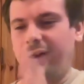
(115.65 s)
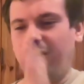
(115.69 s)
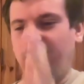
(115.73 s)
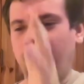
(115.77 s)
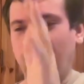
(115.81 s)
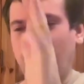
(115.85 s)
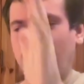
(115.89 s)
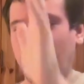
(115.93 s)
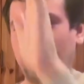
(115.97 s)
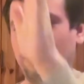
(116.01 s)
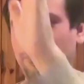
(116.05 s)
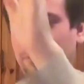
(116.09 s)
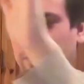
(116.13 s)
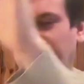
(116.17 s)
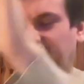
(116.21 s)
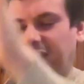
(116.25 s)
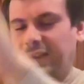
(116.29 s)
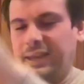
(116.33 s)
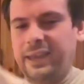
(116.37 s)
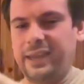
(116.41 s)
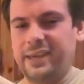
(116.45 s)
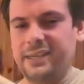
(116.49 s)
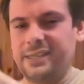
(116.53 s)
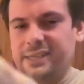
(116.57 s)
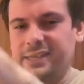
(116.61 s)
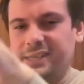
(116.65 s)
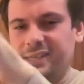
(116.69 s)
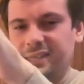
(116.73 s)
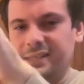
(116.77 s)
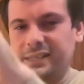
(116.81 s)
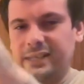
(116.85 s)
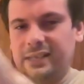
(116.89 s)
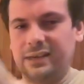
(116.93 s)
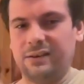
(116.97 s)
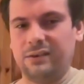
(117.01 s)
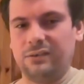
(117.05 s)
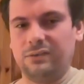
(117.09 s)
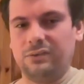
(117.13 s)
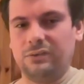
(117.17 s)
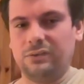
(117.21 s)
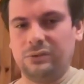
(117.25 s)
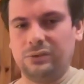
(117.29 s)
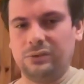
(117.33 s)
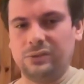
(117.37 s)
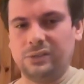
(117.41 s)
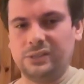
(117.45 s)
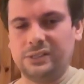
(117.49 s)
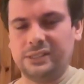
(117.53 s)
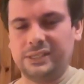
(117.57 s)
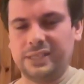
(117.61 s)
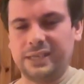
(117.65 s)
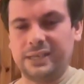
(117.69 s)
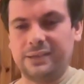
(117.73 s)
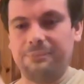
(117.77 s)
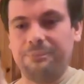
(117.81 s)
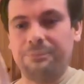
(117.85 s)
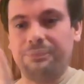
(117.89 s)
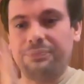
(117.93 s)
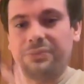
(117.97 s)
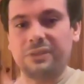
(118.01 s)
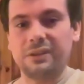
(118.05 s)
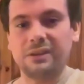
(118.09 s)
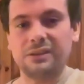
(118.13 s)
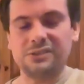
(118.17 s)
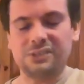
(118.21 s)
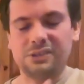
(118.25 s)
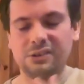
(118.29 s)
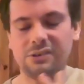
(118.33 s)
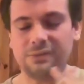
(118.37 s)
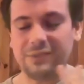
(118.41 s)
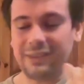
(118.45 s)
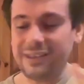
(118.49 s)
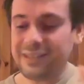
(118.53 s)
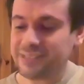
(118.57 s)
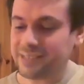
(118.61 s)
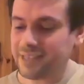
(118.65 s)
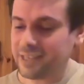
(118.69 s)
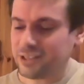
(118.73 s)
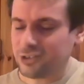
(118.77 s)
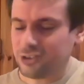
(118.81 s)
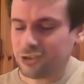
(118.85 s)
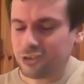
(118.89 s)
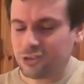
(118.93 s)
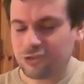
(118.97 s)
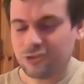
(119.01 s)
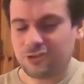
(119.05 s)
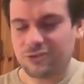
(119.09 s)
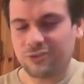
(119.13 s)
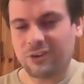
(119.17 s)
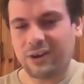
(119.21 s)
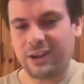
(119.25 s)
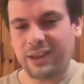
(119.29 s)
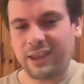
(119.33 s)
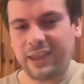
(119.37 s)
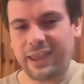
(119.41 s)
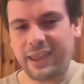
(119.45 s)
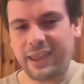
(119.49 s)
of the cases now looked at. So let's get straight